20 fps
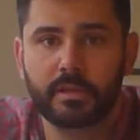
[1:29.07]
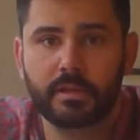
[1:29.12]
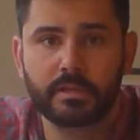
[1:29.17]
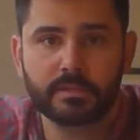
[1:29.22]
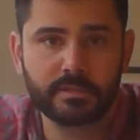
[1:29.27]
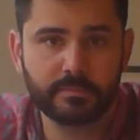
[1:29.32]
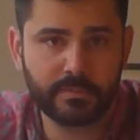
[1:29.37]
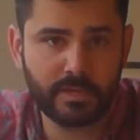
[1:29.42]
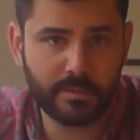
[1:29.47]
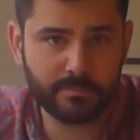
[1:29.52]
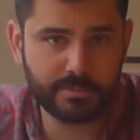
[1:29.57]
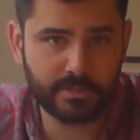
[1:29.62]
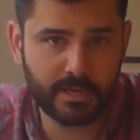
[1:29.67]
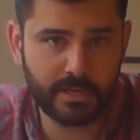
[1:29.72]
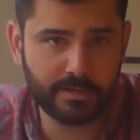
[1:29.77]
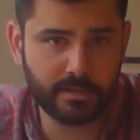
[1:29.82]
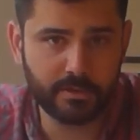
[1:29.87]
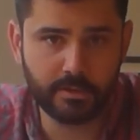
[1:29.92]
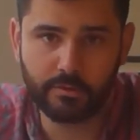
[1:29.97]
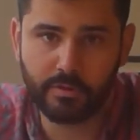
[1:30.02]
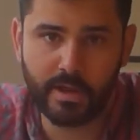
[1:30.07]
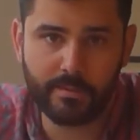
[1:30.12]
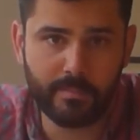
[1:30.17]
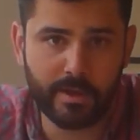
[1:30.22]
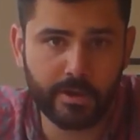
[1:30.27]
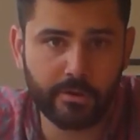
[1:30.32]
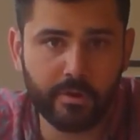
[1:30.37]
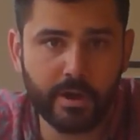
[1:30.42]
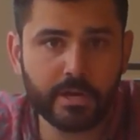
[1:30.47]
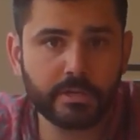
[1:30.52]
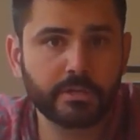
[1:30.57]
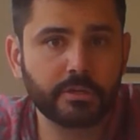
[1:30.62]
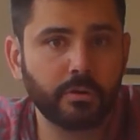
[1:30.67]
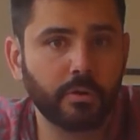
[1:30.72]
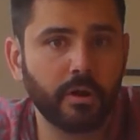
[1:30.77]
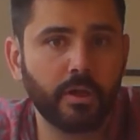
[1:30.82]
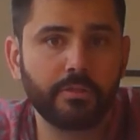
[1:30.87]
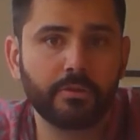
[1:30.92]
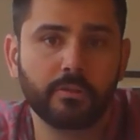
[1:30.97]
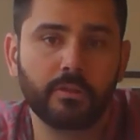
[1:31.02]
sometimes tied to the Great Migration or
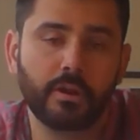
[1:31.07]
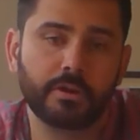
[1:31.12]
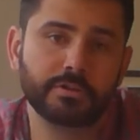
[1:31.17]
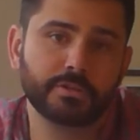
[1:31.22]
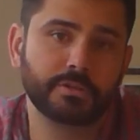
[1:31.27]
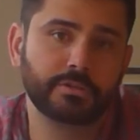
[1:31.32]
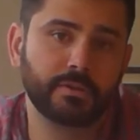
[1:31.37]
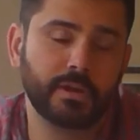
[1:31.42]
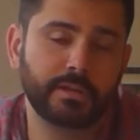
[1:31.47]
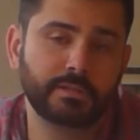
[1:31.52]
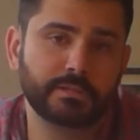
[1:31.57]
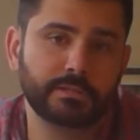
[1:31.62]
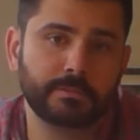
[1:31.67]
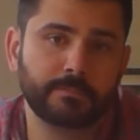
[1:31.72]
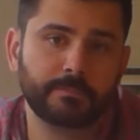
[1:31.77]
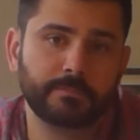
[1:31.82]
other larger trends.